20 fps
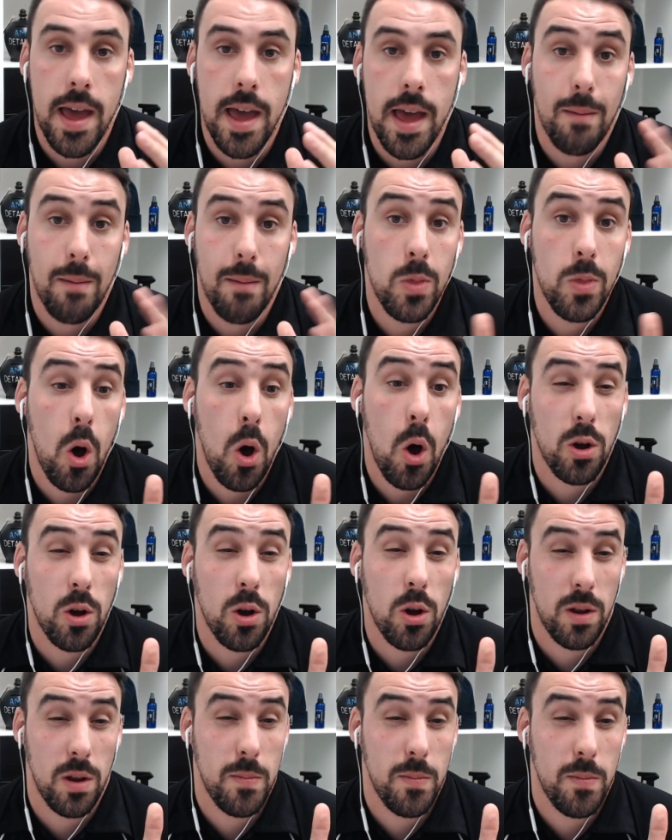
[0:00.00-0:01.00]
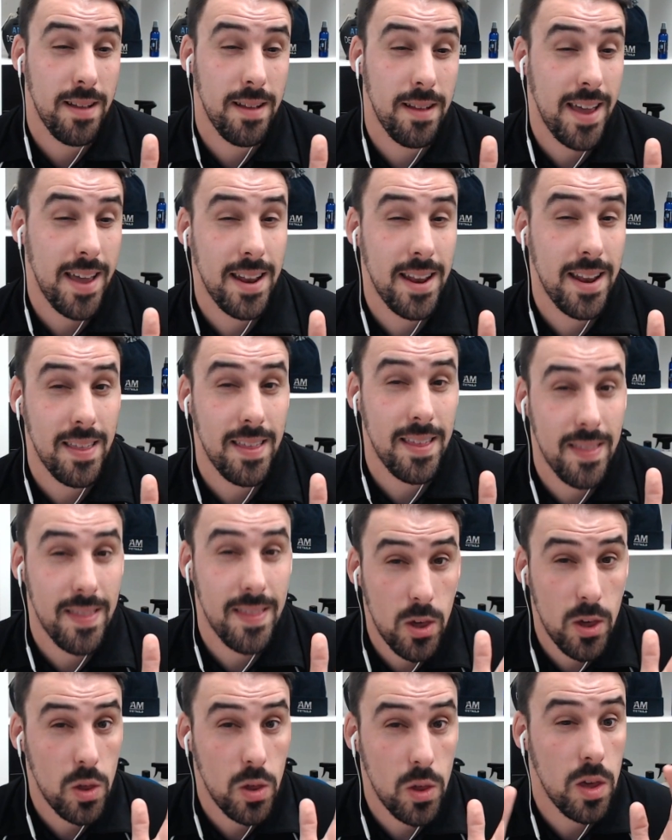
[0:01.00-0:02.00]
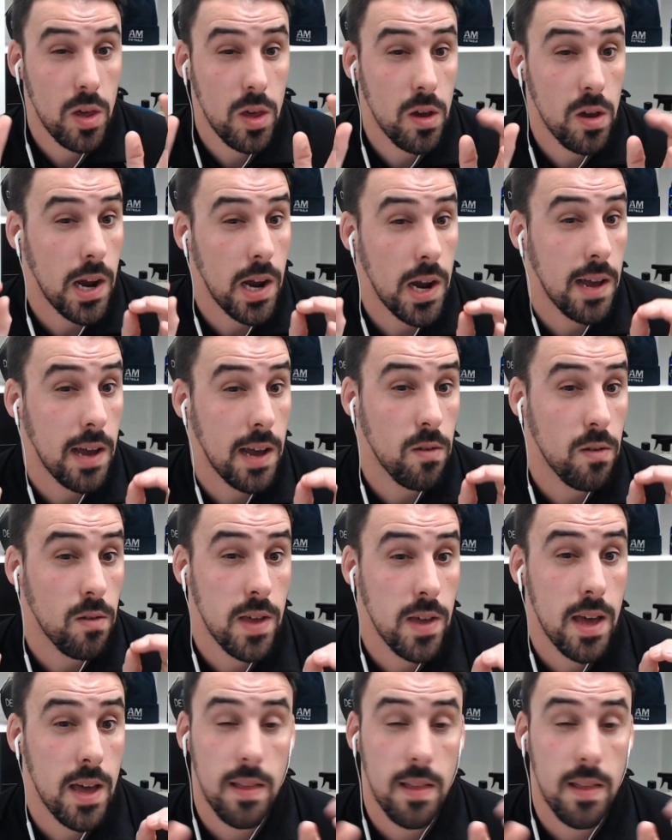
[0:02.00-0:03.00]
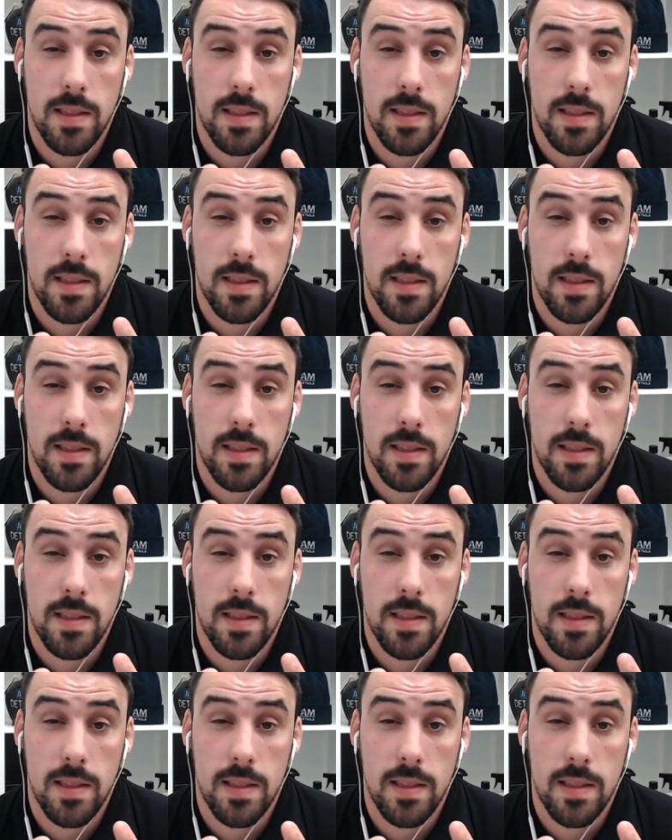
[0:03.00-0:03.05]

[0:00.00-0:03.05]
I'm not going to be attending this year as of yet.